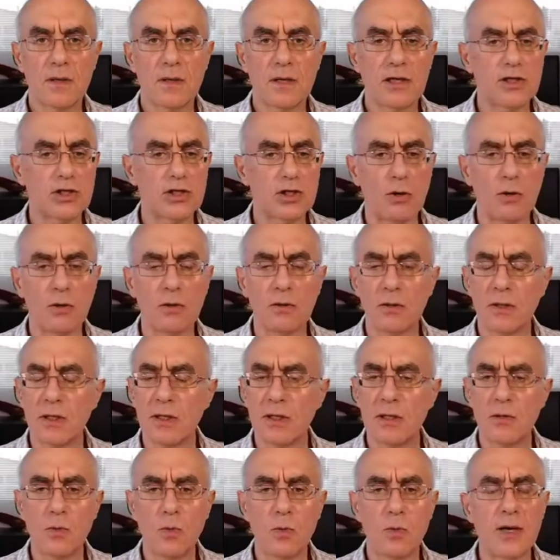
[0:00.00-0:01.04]
It's
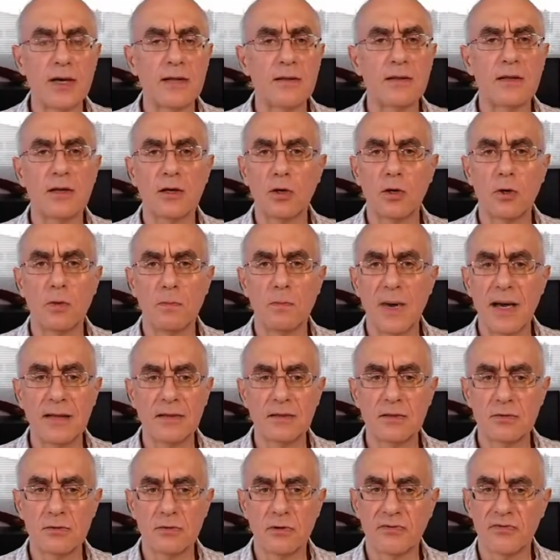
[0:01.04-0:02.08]
only when the
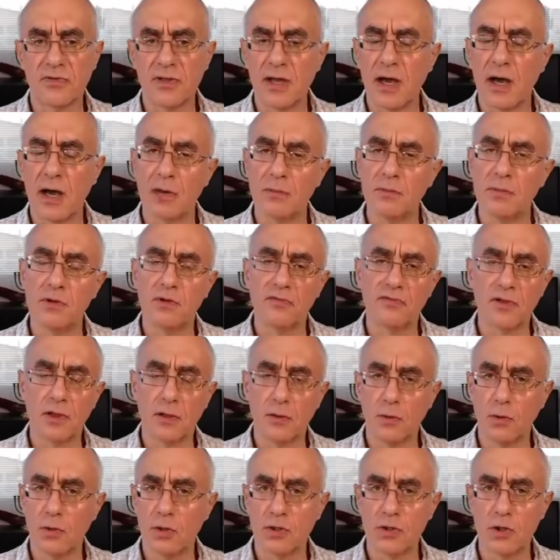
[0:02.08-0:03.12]
commander of the army of the
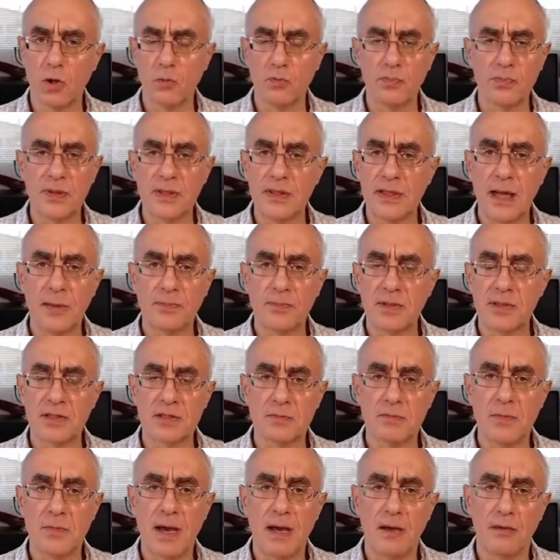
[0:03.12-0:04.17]
Lord opened up
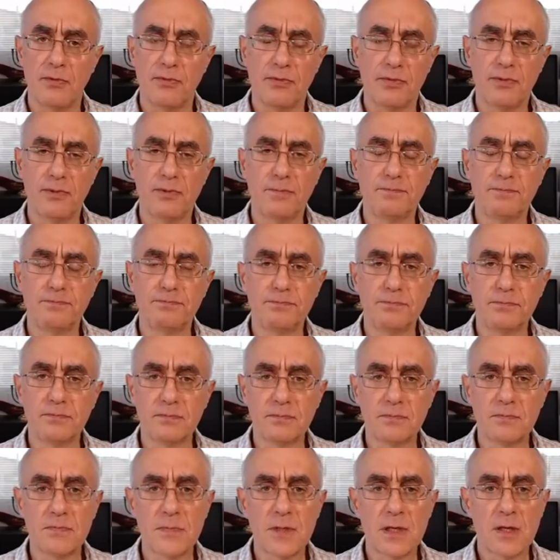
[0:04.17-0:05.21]
his mouth
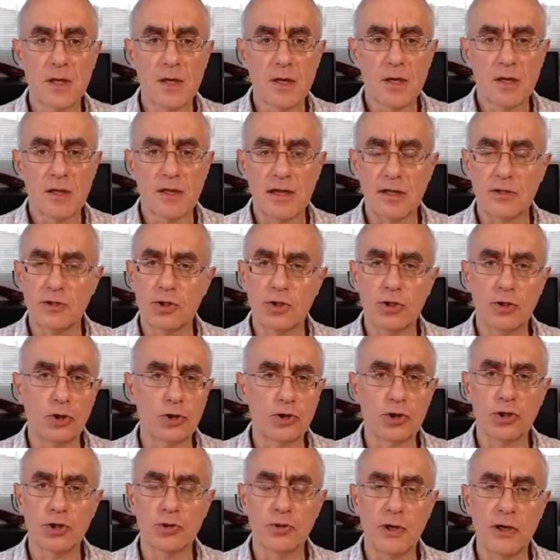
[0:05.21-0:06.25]
that
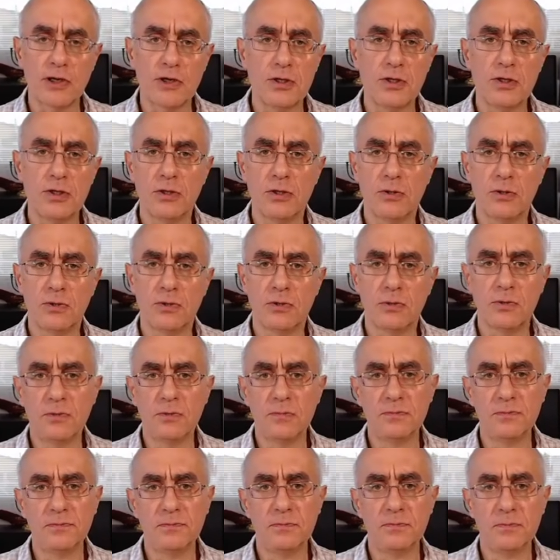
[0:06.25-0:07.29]
Joshua knew
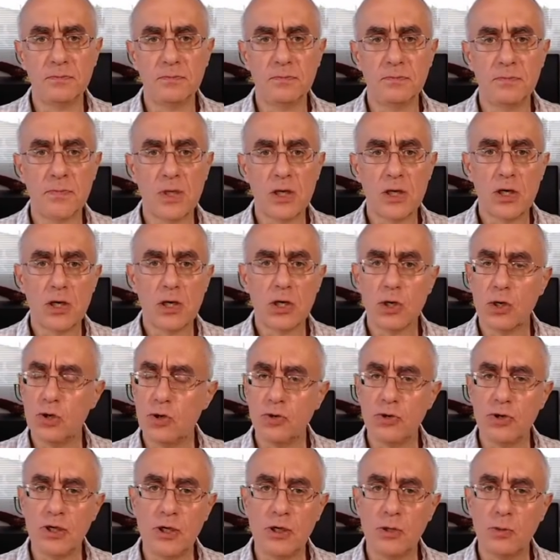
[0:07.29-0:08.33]
who
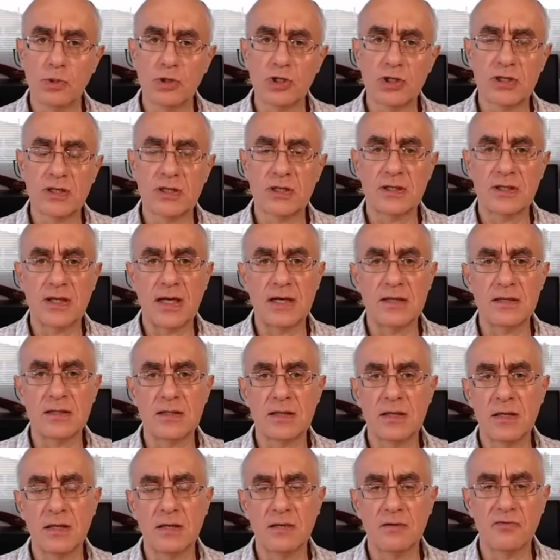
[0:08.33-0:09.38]
he was
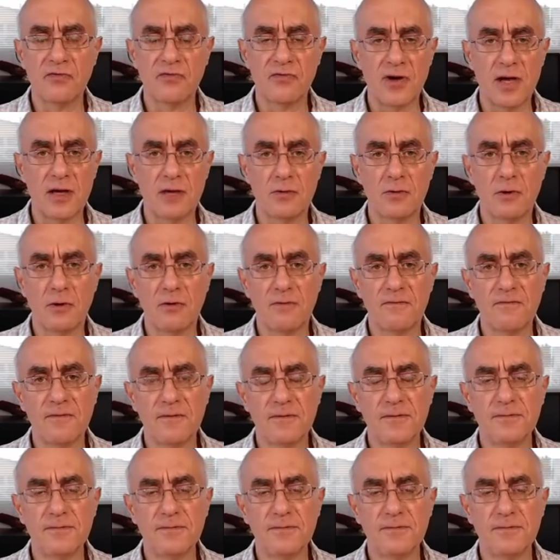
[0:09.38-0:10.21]
standing in front of.